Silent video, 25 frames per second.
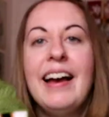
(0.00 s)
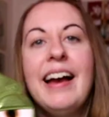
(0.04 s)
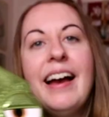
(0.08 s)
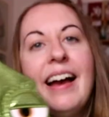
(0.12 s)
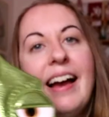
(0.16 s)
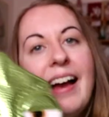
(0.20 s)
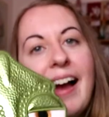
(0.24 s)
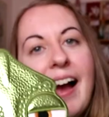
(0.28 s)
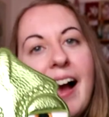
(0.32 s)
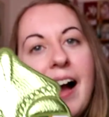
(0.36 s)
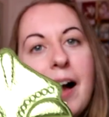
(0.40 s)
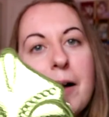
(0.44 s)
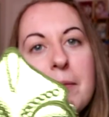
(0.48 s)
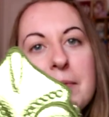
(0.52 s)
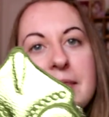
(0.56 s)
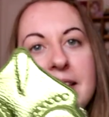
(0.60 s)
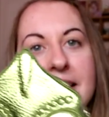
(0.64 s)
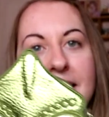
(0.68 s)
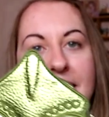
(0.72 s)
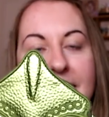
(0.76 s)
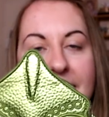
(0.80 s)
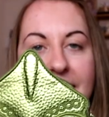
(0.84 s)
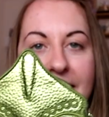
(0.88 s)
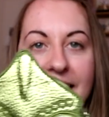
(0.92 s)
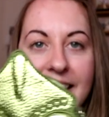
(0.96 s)
I
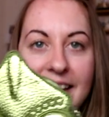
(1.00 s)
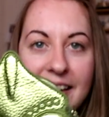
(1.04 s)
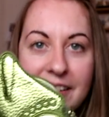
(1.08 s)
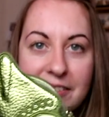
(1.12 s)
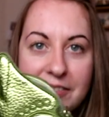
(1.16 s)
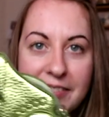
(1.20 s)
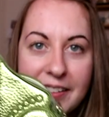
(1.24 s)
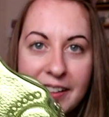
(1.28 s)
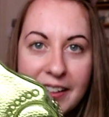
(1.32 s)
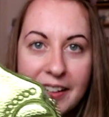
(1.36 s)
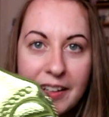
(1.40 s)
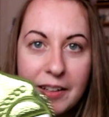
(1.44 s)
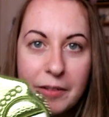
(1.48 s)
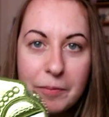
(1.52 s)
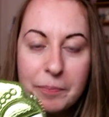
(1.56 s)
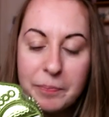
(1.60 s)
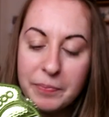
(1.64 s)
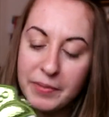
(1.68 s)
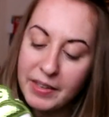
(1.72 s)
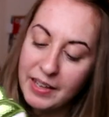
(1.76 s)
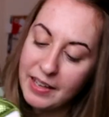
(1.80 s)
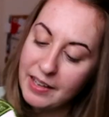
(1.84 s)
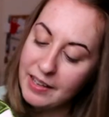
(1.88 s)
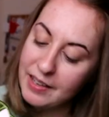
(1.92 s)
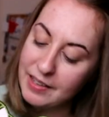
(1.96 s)
absolutely love
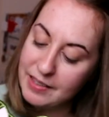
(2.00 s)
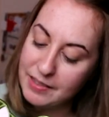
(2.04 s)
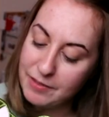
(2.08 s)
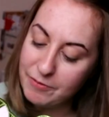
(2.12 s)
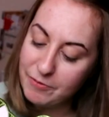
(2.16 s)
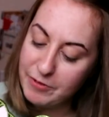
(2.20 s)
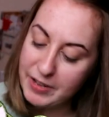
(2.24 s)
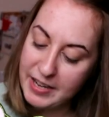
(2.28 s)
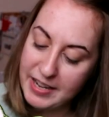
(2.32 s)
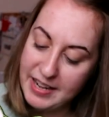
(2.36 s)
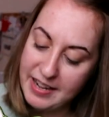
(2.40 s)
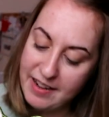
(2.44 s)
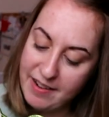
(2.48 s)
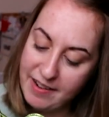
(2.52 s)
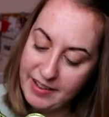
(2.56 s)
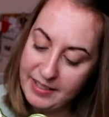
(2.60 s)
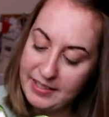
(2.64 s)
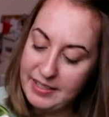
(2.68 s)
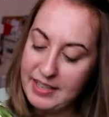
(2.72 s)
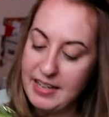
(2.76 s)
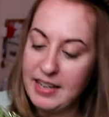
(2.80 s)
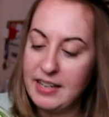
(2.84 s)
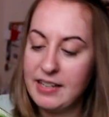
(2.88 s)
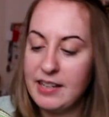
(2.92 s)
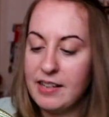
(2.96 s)
him. He's really nice
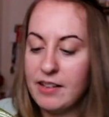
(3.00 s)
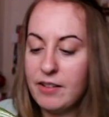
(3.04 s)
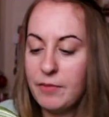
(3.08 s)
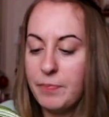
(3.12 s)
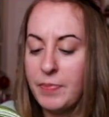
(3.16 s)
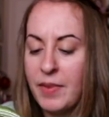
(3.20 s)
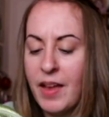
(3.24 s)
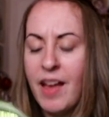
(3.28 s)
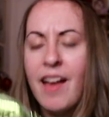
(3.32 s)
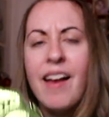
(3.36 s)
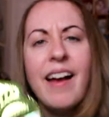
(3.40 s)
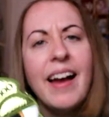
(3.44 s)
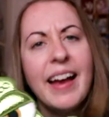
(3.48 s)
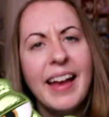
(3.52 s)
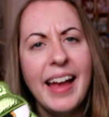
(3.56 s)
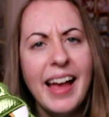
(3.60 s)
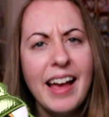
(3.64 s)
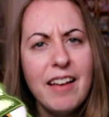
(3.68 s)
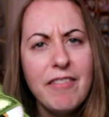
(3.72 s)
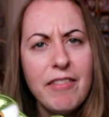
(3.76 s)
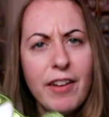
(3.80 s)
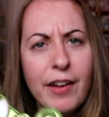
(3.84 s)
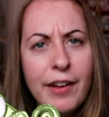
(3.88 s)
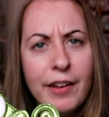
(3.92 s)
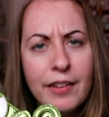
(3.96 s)
detail. I
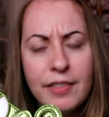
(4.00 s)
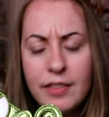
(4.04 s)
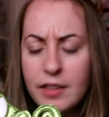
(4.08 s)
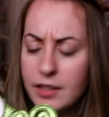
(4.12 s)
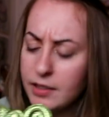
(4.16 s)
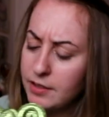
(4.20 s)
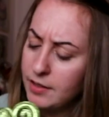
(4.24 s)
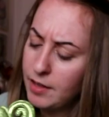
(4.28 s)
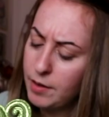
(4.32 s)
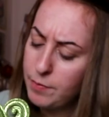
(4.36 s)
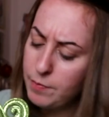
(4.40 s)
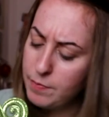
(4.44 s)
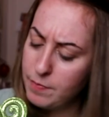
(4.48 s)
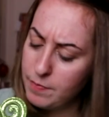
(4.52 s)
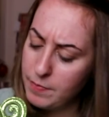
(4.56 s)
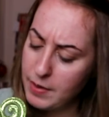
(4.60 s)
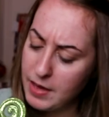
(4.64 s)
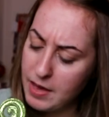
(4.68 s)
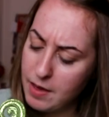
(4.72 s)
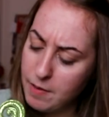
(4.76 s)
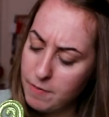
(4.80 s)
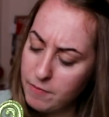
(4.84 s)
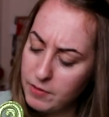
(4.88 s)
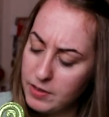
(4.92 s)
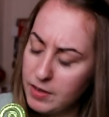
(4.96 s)
have heard that some,
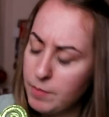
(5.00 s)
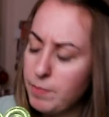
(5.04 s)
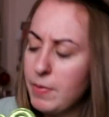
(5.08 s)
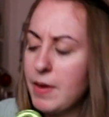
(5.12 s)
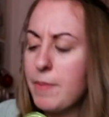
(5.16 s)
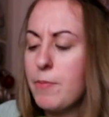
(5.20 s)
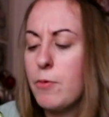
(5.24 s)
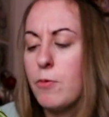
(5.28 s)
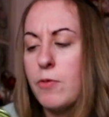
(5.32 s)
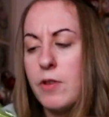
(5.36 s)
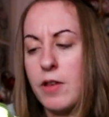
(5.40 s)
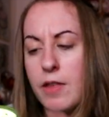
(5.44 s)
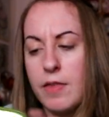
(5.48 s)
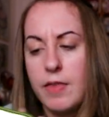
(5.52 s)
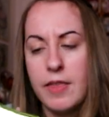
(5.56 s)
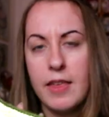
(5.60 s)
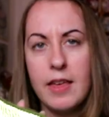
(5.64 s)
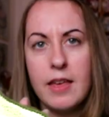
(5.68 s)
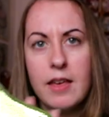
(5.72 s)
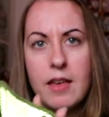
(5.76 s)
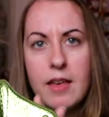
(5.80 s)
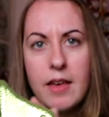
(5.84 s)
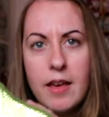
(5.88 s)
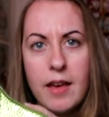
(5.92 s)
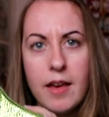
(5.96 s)
pe some people that
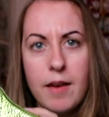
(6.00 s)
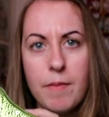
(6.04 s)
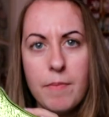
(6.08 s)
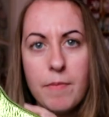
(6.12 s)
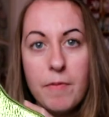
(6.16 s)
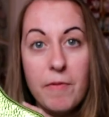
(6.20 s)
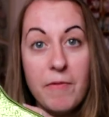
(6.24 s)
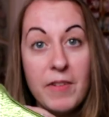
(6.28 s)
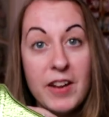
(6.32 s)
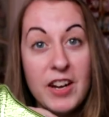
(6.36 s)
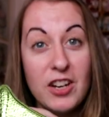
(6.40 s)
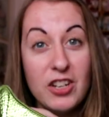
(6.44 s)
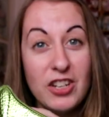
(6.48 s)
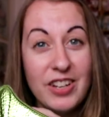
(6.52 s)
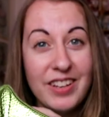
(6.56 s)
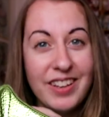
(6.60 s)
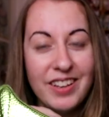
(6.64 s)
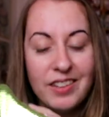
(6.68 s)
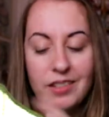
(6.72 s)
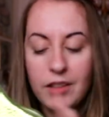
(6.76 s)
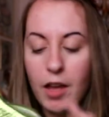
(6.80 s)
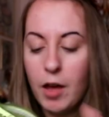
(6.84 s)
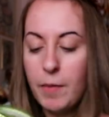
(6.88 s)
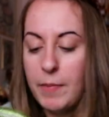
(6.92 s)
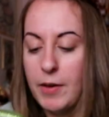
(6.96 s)
the um, finishing
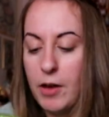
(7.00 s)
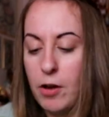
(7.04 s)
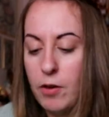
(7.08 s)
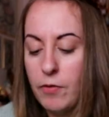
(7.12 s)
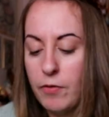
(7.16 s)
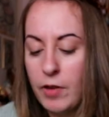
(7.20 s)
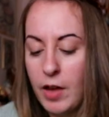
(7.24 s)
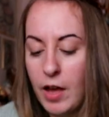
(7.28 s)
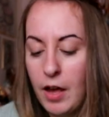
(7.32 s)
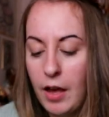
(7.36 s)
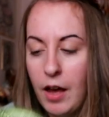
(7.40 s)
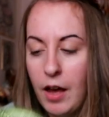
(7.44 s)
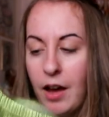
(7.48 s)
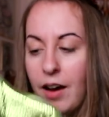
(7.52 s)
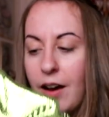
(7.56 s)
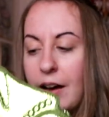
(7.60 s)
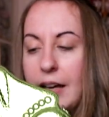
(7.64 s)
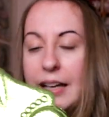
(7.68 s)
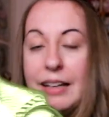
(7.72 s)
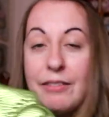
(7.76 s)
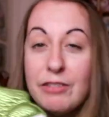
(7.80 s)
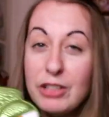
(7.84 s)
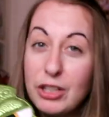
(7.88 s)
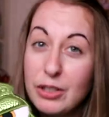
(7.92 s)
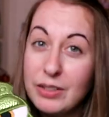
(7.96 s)
is coming off. I
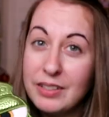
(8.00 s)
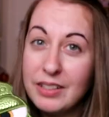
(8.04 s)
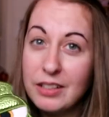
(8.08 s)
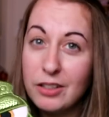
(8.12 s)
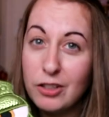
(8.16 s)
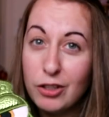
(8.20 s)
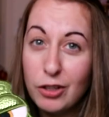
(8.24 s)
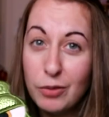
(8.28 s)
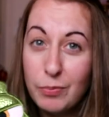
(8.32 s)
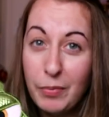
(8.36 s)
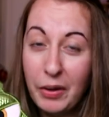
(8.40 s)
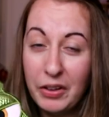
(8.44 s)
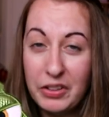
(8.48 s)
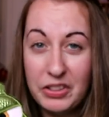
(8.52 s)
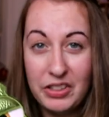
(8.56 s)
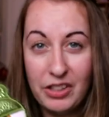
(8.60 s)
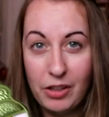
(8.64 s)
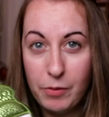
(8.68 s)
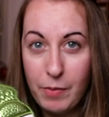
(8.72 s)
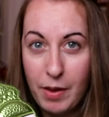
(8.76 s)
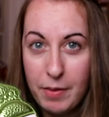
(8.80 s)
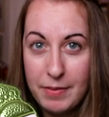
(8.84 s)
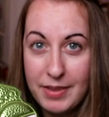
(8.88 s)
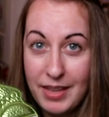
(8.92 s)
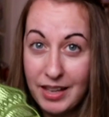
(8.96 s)
haven't used it too much, so
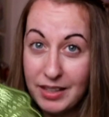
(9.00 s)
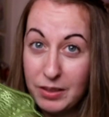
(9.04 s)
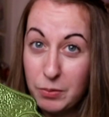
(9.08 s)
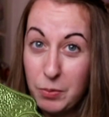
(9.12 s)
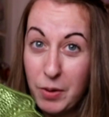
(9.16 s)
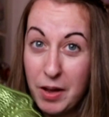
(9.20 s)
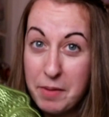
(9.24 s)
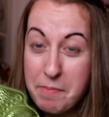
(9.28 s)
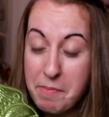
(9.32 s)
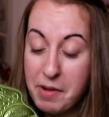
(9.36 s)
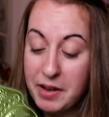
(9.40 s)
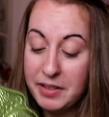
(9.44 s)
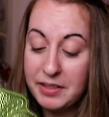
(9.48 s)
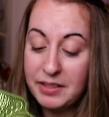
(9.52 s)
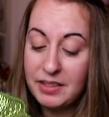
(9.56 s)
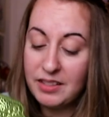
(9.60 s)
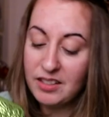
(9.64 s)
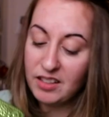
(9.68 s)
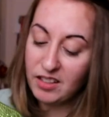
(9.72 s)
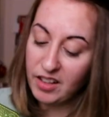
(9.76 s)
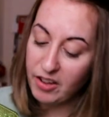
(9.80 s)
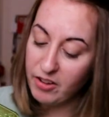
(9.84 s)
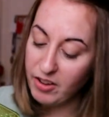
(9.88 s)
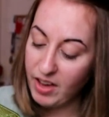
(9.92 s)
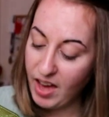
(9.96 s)
maybe that's why mine's
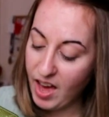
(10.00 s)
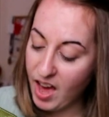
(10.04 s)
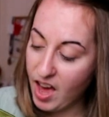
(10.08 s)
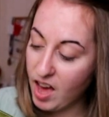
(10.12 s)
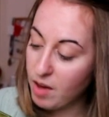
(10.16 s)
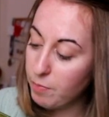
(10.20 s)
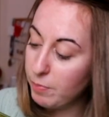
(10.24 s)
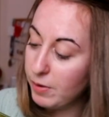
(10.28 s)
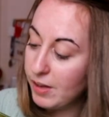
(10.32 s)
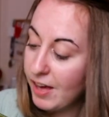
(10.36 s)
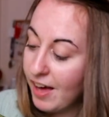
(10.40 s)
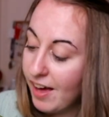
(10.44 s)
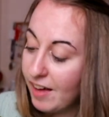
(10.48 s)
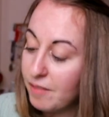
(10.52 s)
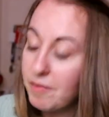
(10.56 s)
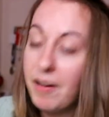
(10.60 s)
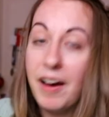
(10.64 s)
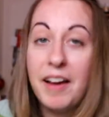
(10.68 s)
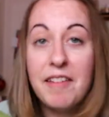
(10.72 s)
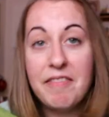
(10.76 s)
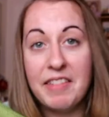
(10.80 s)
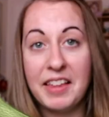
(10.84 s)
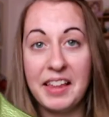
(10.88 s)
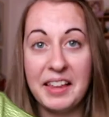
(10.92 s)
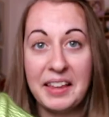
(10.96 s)
still okay. But yeah,
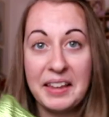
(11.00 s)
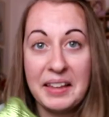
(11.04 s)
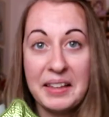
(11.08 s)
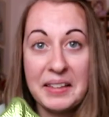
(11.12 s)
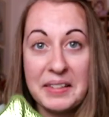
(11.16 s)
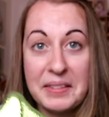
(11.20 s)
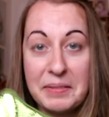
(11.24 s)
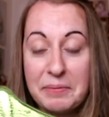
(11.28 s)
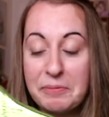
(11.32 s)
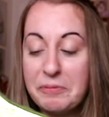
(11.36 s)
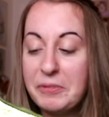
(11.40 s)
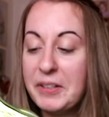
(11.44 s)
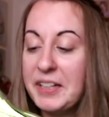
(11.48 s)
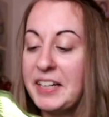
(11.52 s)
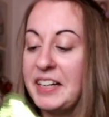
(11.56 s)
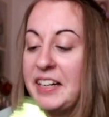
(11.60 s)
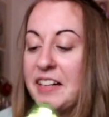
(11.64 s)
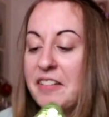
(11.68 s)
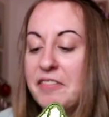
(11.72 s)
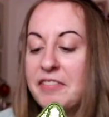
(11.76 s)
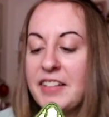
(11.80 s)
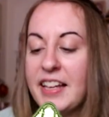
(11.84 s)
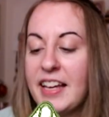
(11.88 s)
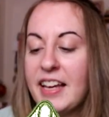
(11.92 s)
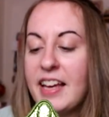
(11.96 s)
I think he's really
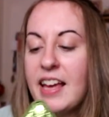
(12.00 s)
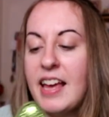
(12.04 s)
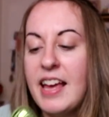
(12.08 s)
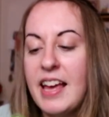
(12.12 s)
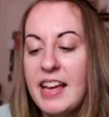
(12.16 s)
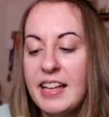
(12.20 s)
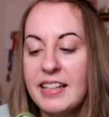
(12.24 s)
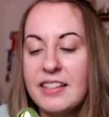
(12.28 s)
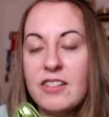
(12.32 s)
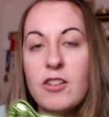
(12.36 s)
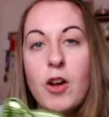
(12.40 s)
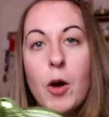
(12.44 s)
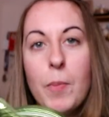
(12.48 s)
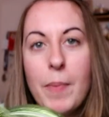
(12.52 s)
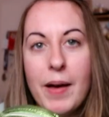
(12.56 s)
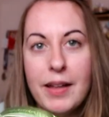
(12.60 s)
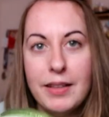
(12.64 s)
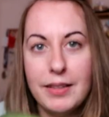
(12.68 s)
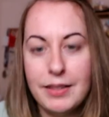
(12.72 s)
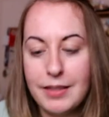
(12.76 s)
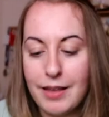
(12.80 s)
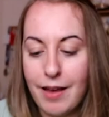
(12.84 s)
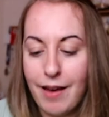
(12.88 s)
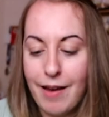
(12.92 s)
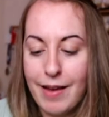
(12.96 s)
lovely. He's not a
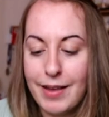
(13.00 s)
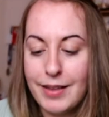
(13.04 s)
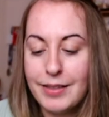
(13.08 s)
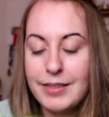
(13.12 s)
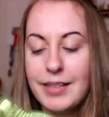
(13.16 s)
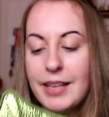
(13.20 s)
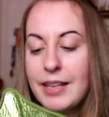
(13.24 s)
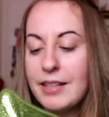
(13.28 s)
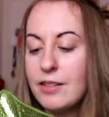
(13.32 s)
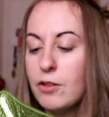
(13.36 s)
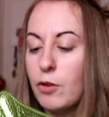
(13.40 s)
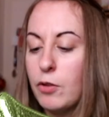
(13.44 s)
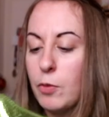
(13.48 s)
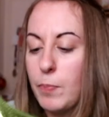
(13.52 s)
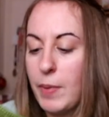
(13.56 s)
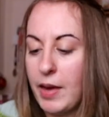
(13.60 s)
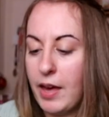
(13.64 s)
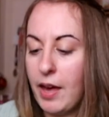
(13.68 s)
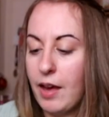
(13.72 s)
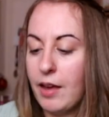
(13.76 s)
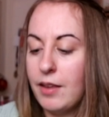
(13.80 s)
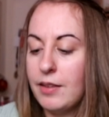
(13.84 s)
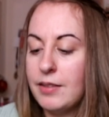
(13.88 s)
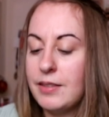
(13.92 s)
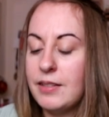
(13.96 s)
bad size, he's not the
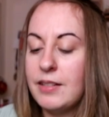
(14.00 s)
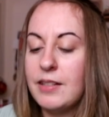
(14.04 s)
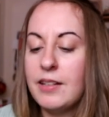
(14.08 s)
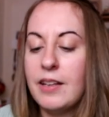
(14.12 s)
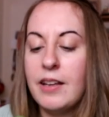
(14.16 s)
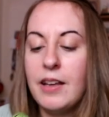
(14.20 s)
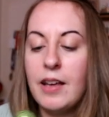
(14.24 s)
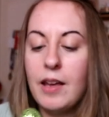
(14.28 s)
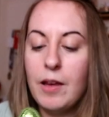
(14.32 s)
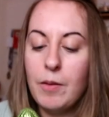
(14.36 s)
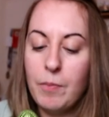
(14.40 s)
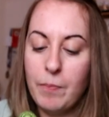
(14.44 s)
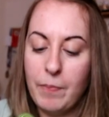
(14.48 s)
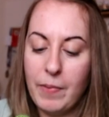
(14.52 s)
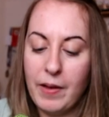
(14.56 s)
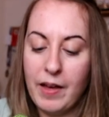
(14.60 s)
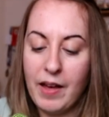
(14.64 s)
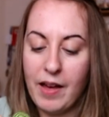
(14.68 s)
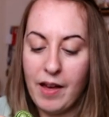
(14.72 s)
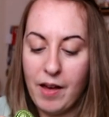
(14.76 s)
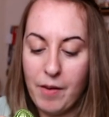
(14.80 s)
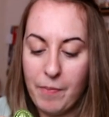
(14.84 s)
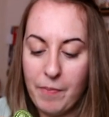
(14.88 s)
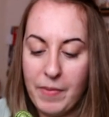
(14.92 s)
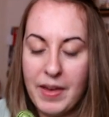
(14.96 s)
biggest, but
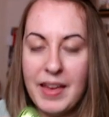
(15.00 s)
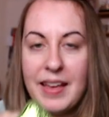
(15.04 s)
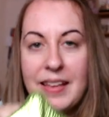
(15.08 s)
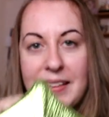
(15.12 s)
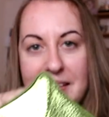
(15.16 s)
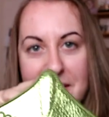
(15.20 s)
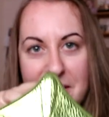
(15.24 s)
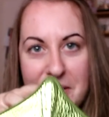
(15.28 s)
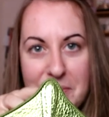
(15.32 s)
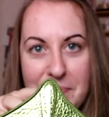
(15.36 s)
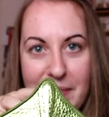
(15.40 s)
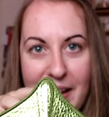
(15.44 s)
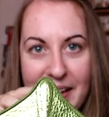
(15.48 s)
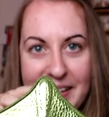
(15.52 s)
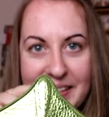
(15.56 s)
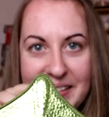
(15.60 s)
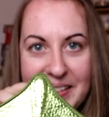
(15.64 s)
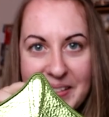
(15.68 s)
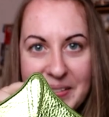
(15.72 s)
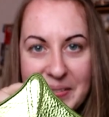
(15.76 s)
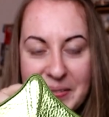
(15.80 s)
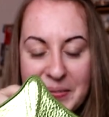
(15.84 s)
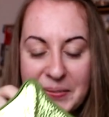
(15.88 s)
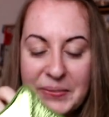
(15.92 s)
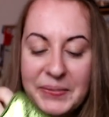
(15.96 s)
um, he's not bad at
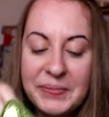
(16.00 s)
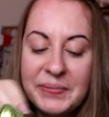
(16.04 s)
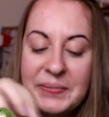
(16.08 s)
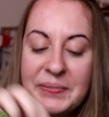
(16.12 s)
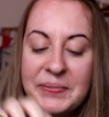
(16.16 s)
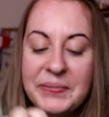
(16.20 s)
all.